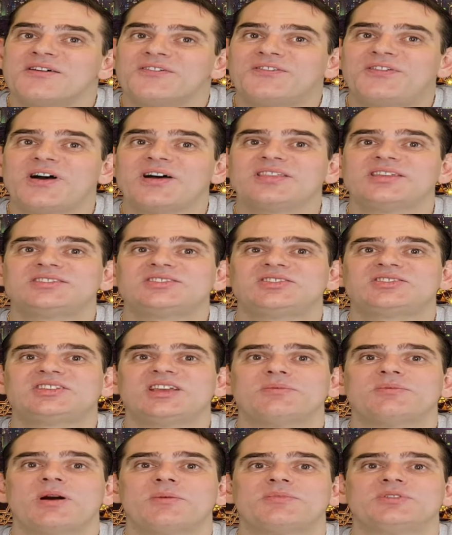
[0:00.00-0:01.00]
Further to
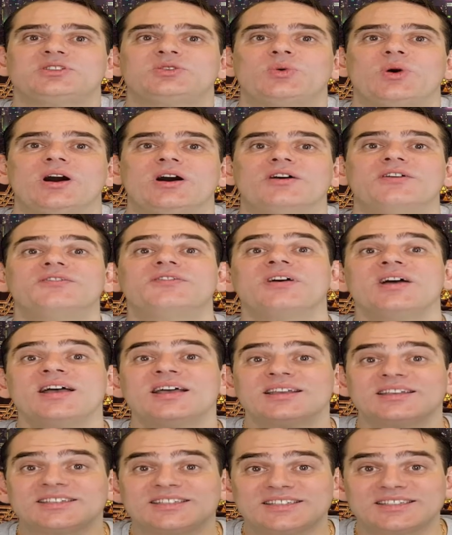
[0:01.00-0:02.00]
tip number 12,
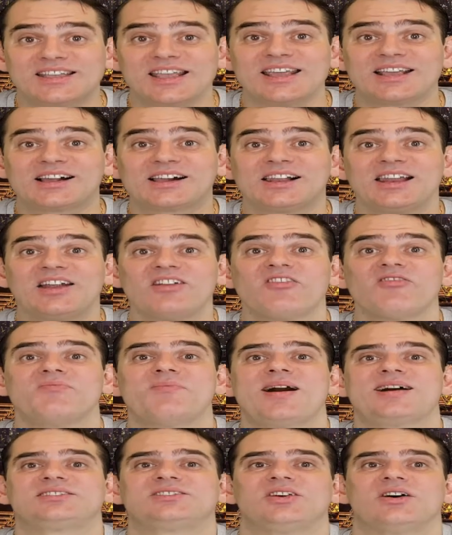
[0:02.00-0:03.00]
steer clear of
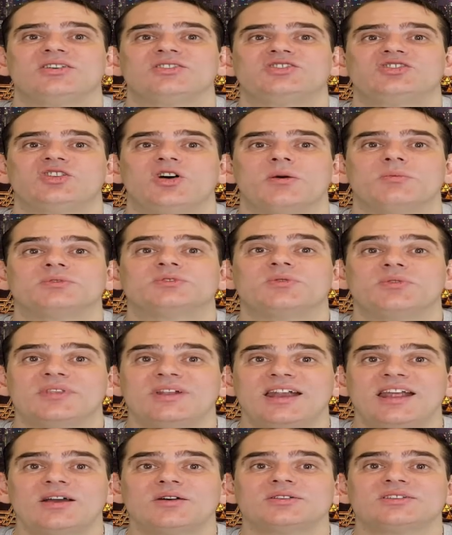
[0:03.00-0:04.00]
massage shops with the
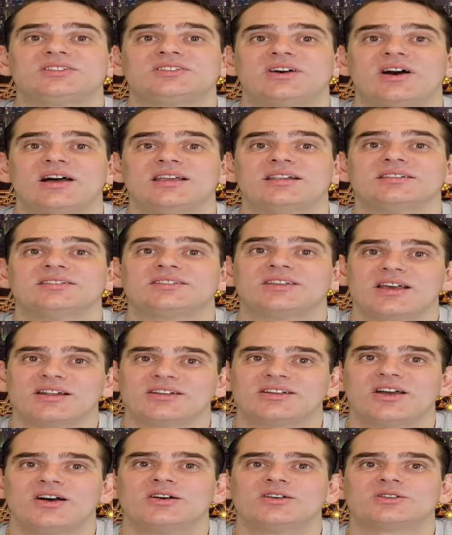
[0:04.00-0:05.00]
neon signs
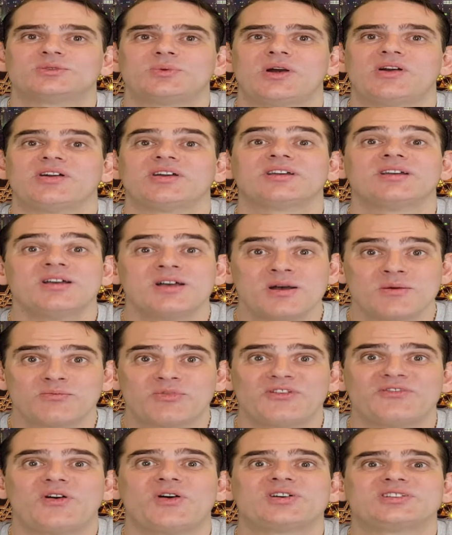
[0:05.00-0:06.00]
and girls wearing
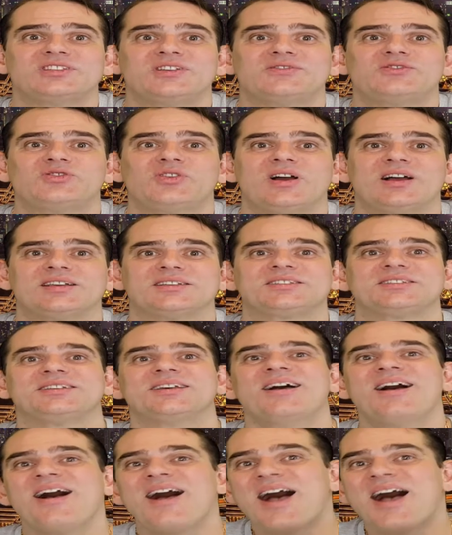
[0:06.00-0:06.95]
provocative dress.